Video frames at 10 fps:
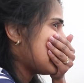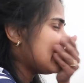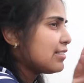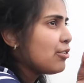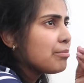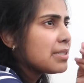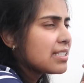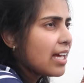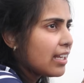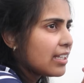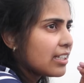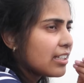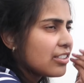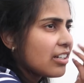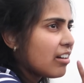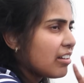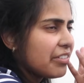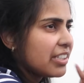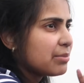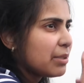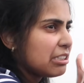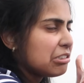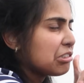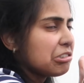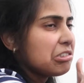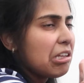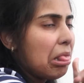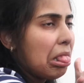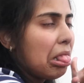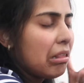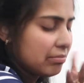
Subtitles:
It's not metallic. I can't even explain it. It's just like, oh.